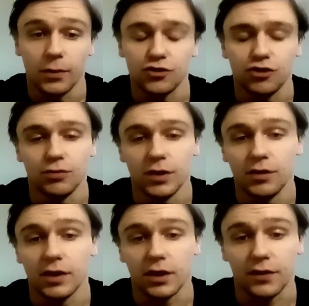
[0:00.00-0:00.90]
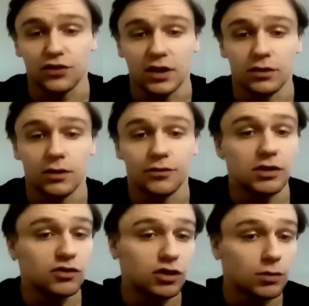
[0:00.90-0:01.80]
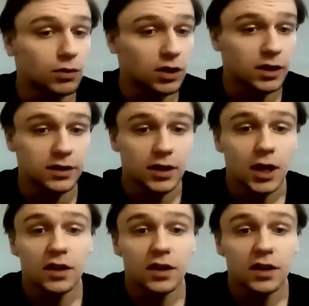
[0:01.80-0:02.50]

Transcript: which you really like the sound of and you want to learn.